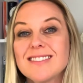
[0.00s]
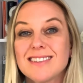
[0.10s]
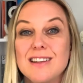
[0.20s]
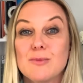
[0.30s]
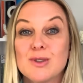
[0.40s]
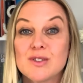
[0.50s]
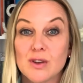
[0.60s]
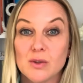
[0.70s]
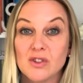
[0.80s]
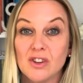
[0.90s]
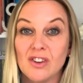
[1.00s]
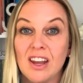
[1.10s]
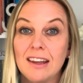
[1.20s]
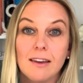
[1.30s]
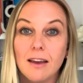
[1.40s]
a sleep consultant
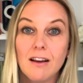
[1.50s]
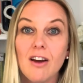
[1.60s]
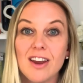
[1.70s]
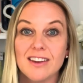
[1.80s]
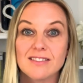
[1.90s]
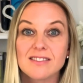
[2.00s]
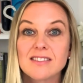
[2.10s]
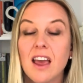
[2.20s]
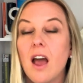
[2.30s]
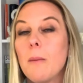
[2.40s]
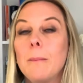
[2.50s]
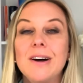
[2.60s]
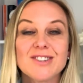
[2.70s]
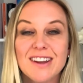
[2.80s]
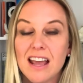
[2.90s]
get clients?
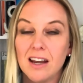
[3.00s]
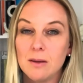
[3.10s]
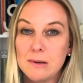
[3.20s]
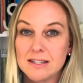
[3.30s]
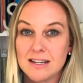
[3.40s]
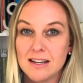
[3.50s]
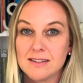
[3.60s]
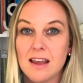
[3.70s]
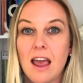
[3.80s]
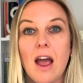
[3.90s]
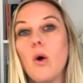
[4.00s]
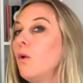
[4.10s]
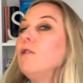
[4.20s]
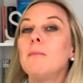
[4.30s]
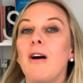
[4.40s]
Much like any business,
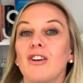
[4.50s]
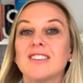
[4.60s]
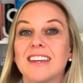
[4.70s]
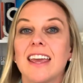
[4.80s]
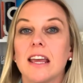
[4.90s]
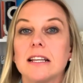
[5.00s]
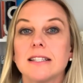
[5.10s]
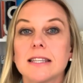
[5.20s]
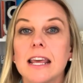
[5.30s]
all marketing is,